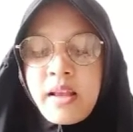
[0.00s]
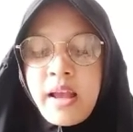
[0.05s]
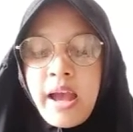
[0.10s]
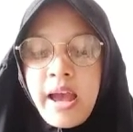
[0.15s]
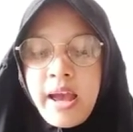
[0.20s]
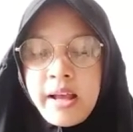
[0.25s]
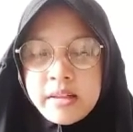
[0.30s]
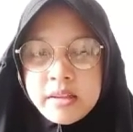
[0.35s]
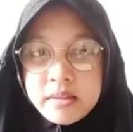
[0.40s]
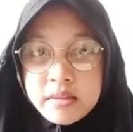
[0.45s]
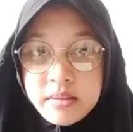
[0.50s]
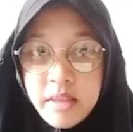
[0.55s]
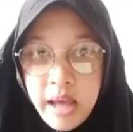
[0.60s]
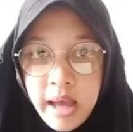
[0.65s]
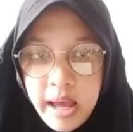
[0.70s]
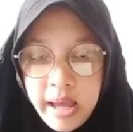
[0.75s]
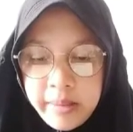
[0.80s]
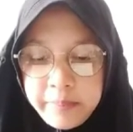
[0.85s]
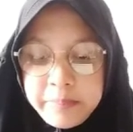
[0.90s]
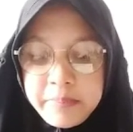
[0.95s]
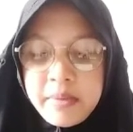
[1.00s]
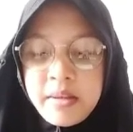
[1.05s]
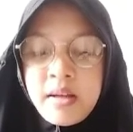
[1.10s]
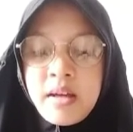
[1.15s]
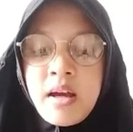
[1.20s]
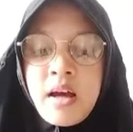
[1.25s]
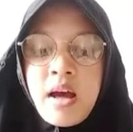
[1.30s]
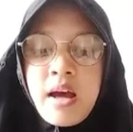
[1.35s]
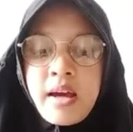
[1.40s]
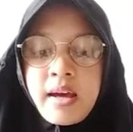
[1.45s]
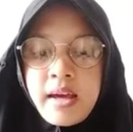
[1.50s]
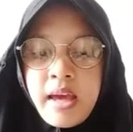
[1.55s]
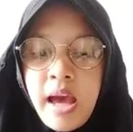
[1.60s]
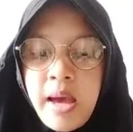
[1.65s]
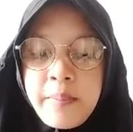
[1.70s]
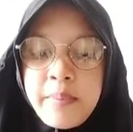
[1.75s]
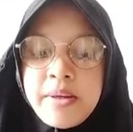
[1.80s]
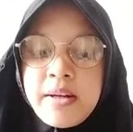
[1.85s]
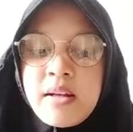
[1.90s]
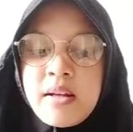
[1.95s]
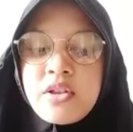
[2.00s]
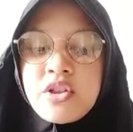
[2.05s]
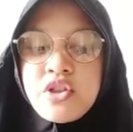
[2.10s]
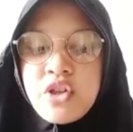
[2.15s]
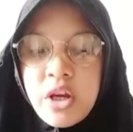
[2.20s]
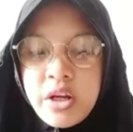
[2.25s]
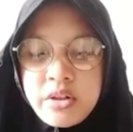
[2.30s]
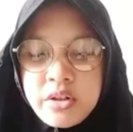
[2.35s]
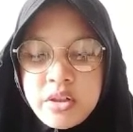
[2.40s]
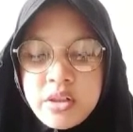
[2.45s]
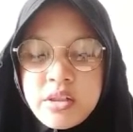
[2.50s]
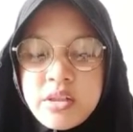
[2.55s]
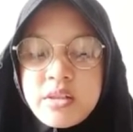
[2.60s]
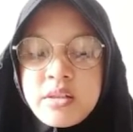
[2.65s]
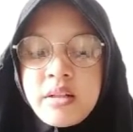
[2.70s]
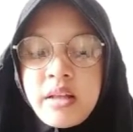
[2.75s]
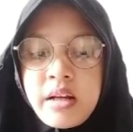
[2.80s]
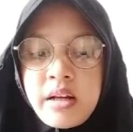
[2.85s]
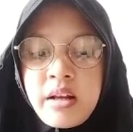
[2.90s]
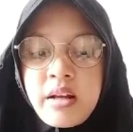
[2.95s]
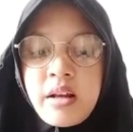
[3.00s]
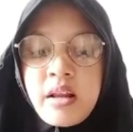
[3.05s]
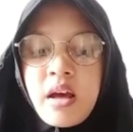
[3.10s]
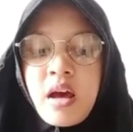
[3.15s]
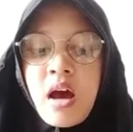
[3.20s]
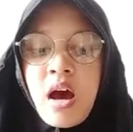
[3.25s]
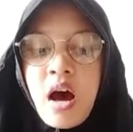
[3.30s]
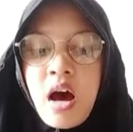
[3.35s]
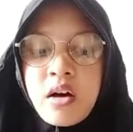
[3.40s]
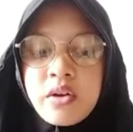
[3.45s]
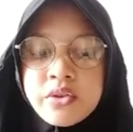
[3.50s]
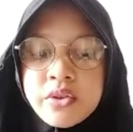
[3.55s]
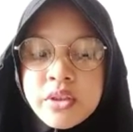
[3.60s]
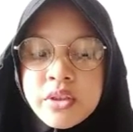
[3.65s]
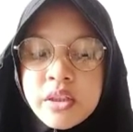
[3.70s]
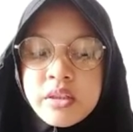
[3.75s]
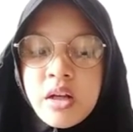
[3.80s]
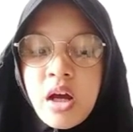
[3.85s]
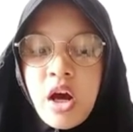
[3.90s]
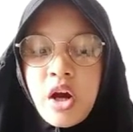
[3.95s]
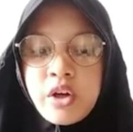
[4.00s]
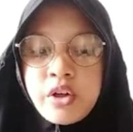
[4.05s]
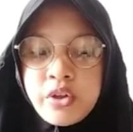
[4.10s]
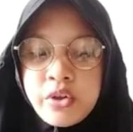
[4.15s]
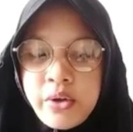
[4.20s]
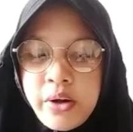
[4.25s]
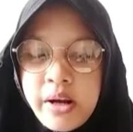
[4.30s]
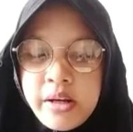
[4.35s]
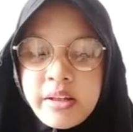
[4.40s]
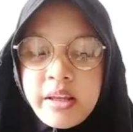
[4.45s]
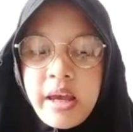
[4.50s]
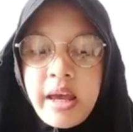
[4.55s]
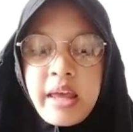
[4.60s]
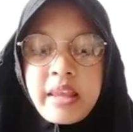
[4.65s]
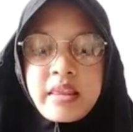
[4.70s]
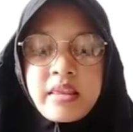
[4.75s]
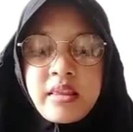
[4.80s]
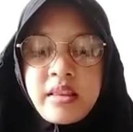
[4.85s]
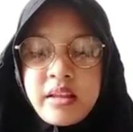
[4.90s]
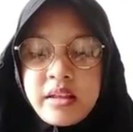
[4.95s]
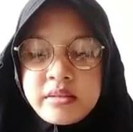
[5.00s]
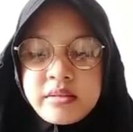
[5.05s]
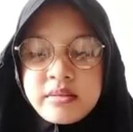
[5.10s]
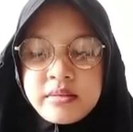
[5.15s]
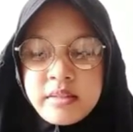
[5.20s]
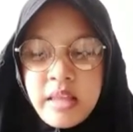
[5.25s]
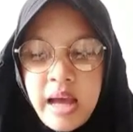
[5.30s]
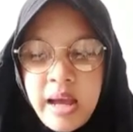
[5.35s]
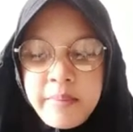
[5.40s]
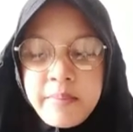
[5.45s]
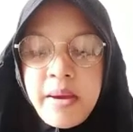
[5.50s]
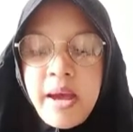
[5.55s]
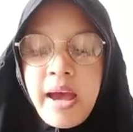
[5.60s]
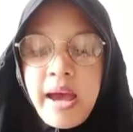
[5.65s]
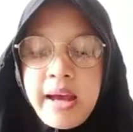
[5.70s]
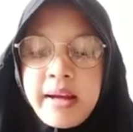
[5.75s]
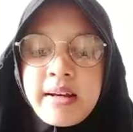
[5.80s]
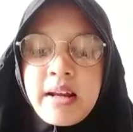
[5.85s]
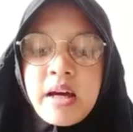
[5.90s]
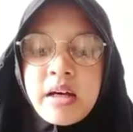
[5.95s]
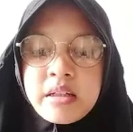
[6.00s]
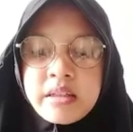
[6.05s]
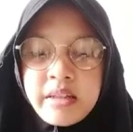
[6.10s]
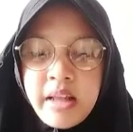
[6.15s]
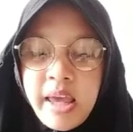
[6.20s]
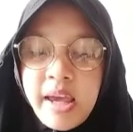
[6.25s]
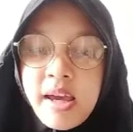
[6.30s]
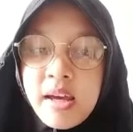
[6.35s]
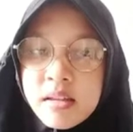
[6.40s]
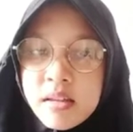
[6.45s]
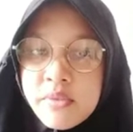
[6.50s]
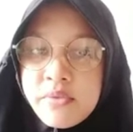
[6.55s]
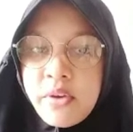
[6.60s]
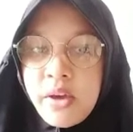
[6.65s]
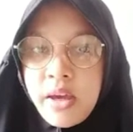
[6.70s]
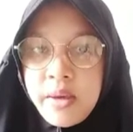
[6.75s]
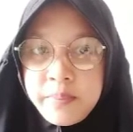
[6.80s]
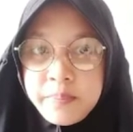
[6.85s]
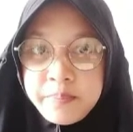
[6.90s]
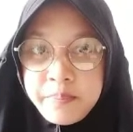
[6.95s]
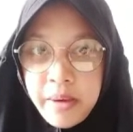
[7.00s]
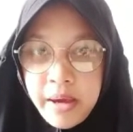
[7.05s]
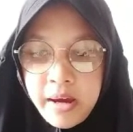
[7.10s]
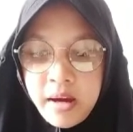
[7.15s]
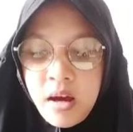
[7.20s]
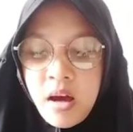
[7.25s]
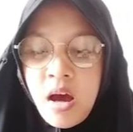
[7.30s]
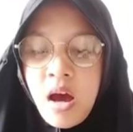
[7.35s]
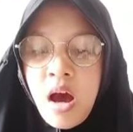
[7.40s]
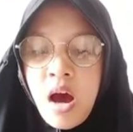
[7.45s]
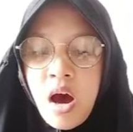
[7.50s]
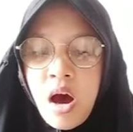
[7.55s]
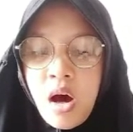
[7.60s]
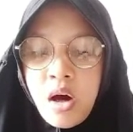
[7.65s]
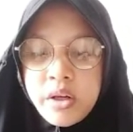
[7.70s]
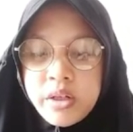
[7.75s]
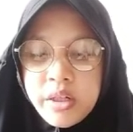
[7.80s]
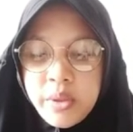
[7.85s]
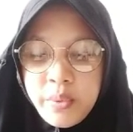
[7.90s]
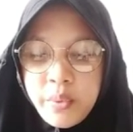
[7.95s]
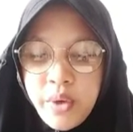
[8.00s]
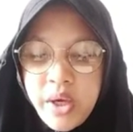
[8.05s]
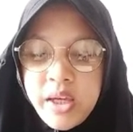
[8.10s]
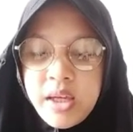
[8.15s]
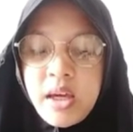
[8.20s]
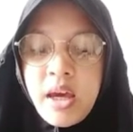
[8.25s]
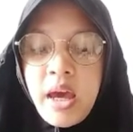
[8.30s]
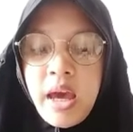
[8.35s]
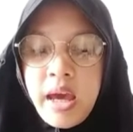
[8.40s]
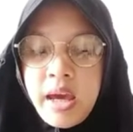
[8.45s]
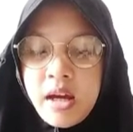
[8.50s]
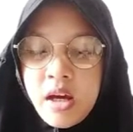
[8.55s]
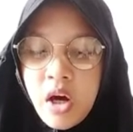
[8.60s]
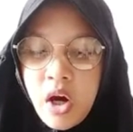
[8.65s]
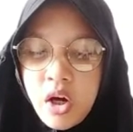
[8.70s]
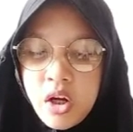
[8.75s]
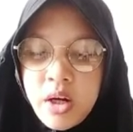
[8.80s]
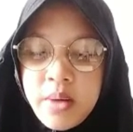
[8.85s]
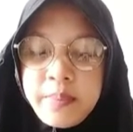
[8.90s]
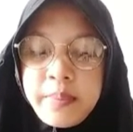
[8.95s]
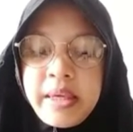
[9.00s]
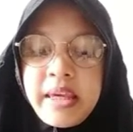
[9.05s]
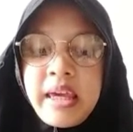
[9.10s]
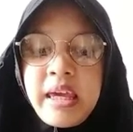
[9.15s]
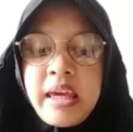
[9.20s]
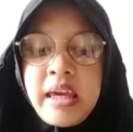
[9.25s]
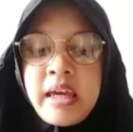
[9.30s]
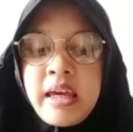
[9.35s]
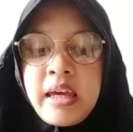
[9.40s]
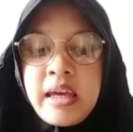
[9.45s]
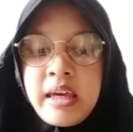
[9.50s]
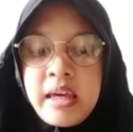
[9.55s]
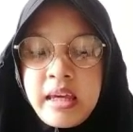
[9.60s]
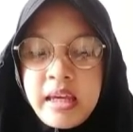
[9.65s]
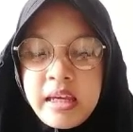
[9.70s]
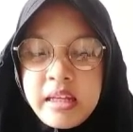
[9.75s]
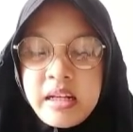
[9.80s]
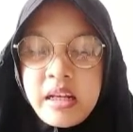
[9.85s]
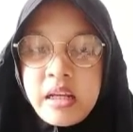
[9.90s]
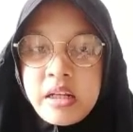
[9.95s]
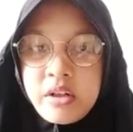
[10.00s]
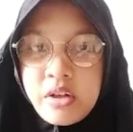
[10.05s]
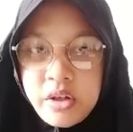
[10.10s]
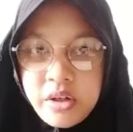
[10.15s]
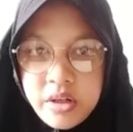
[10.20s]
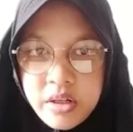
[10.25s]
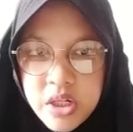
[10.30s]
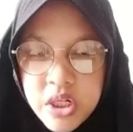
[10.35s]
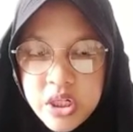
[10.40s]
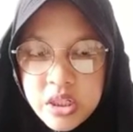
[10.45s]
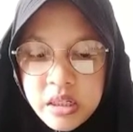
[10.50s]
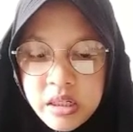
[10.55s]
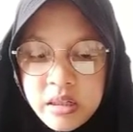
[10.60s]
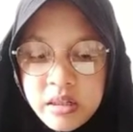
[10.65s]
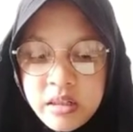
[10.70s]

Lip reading: At the time, cabinet changes that often occurred at the time had a negative impact on the weak economy in Indonesia.